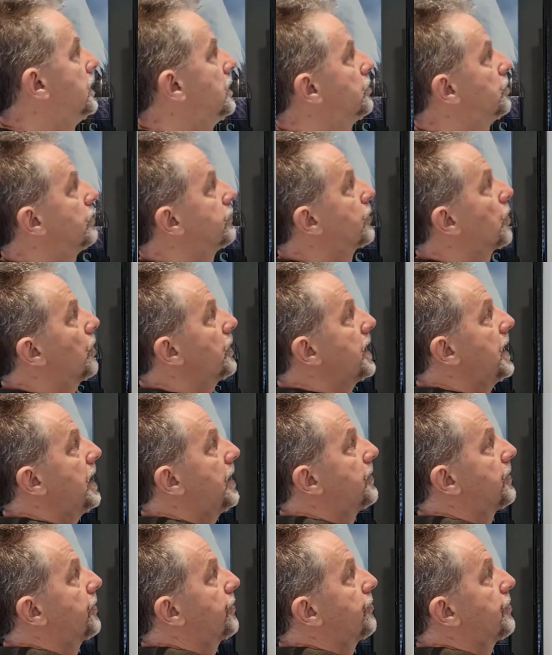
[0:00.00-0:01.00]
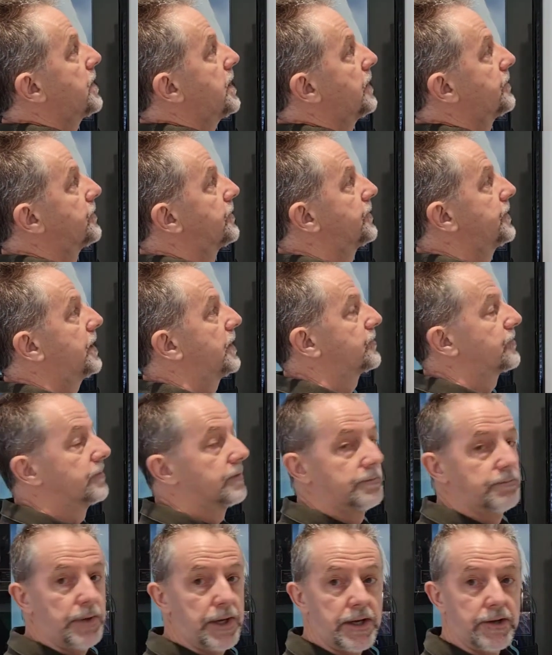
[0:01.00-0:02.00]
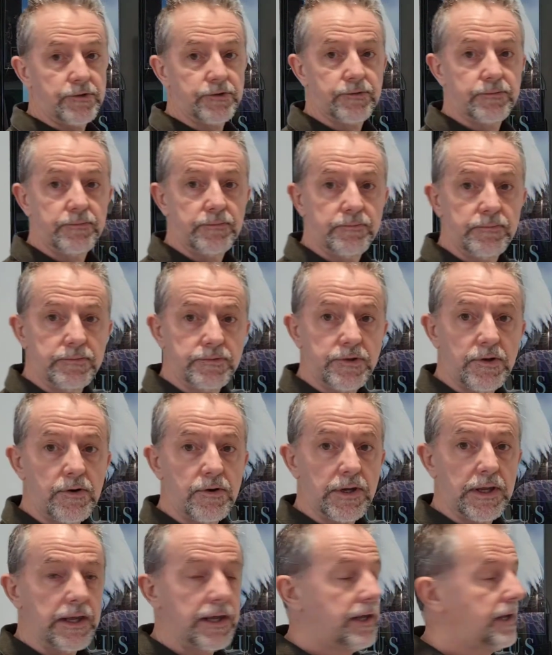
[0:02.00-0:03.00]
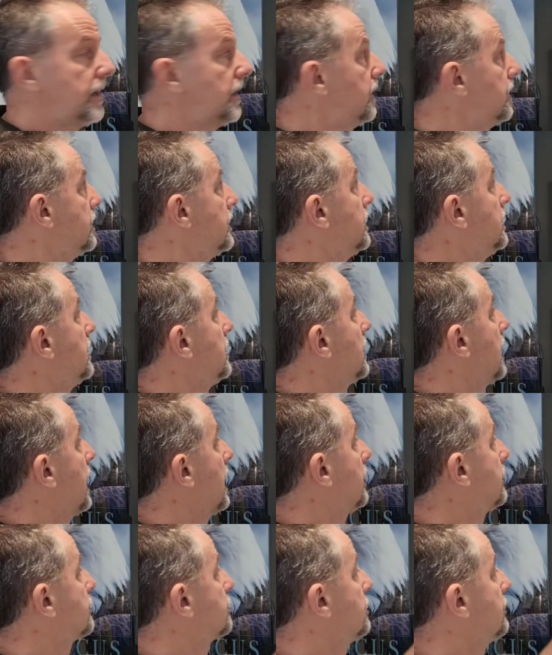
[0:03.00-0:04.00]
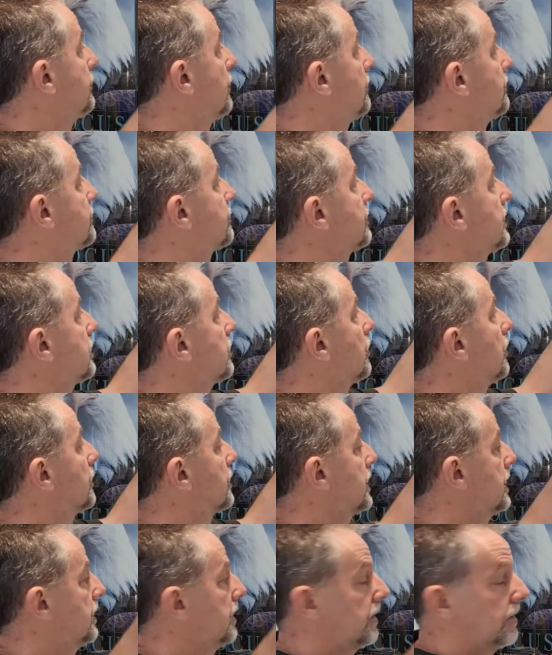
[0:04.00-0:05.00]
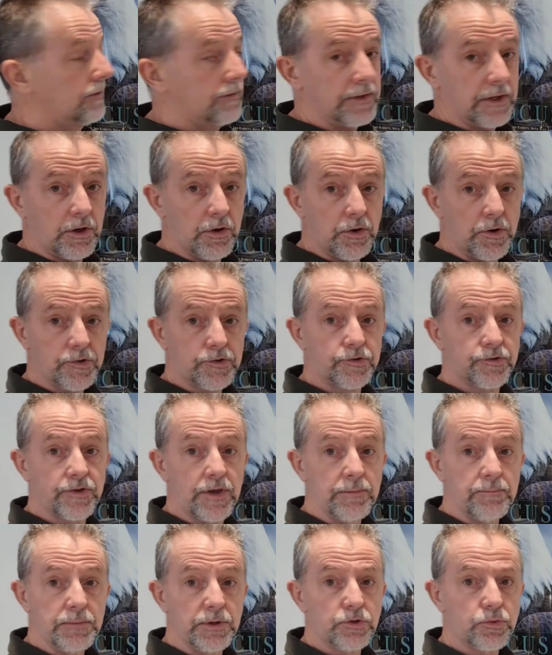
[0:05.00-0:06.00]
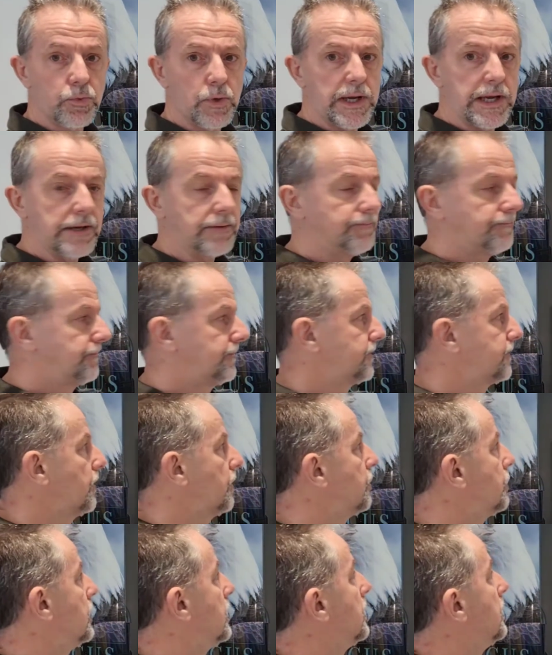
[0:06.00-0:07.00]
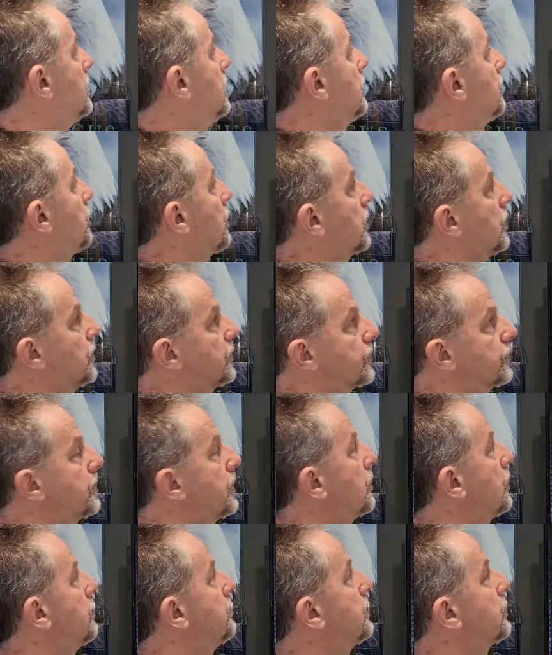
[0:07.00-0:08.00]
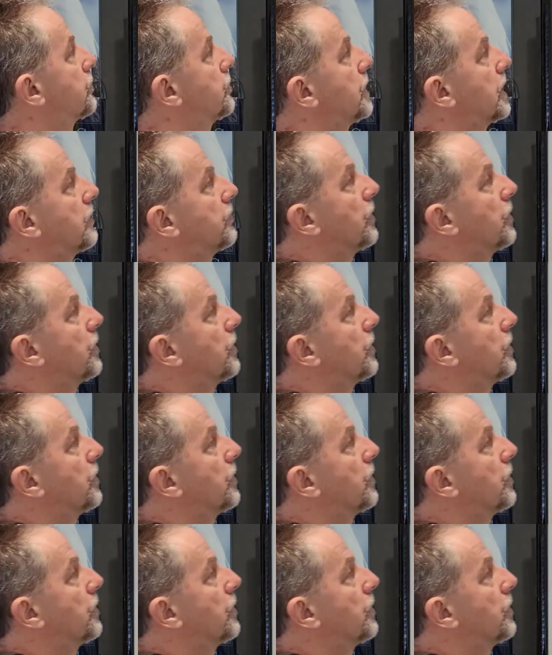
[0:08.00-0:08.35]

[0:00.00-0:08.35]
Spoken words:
We've got our £300,000 target here, and we've obviously got the costs in between. So what costs have we got in between?